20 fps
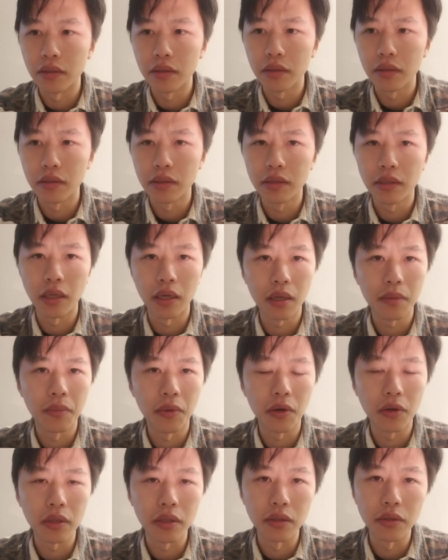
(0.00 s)
a stock
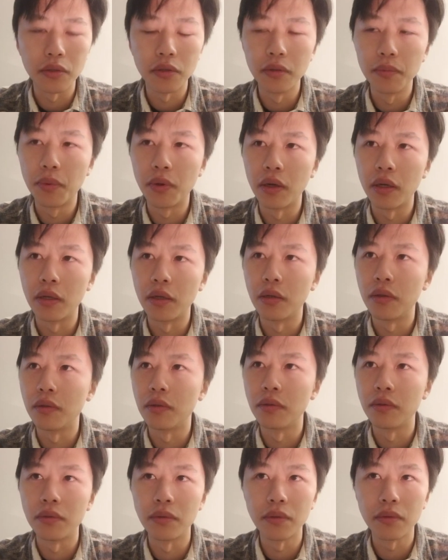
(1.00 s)
market
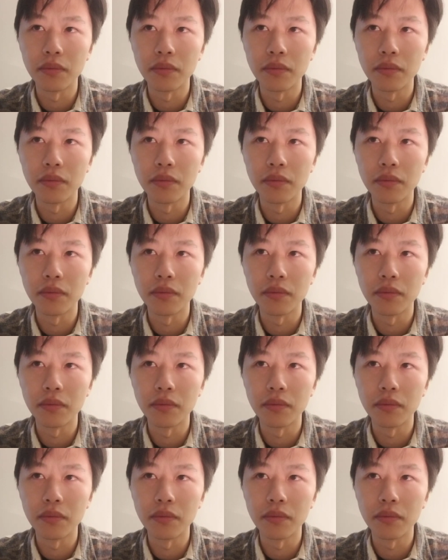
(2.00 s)
2.0,